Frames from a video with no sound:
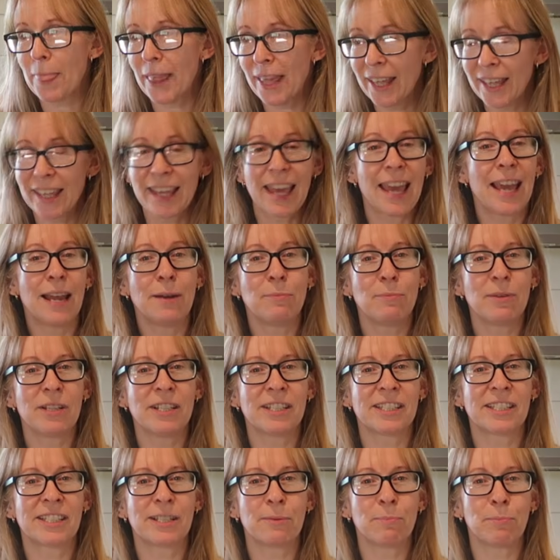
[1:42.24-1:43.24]
It can
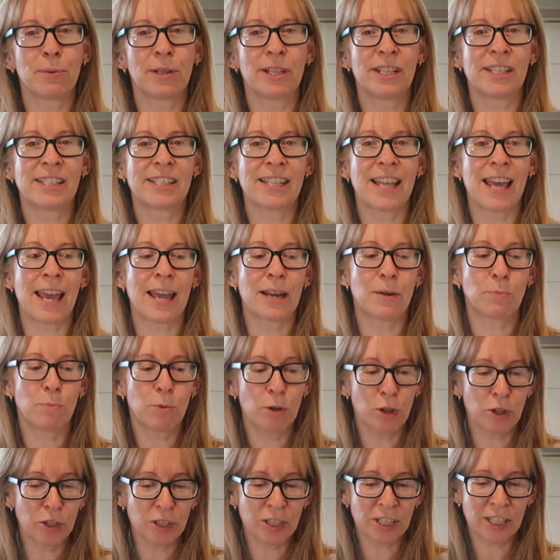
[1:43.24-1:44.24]
be as simple as that.
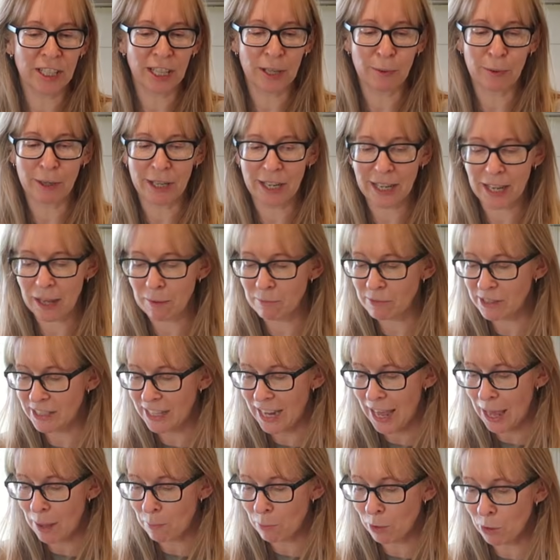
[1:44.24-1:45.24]
Personally, when it comes
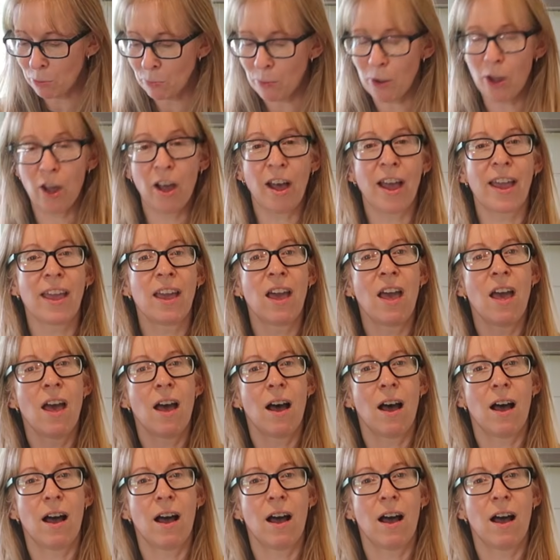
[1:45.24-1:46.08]
to apple pie,